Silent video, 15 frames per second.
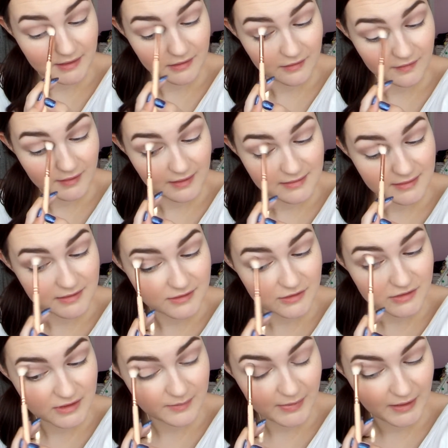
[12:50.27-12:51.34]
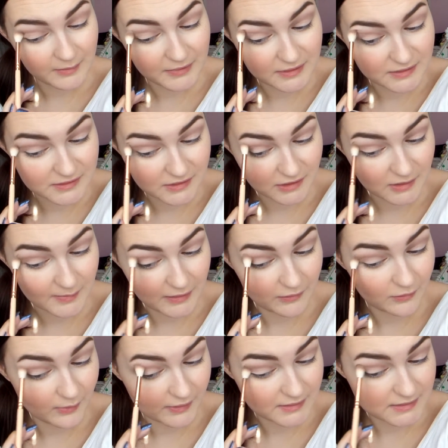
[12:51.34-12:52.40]
on this because usually pigment doesn't come out
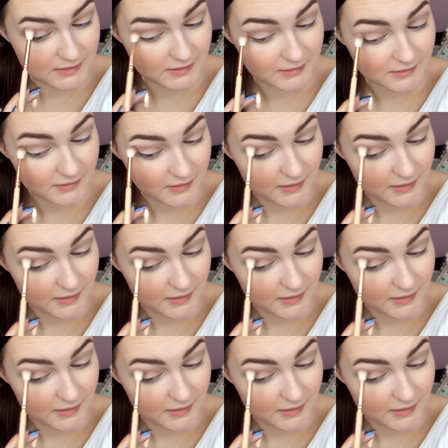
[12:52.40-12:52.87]
quite so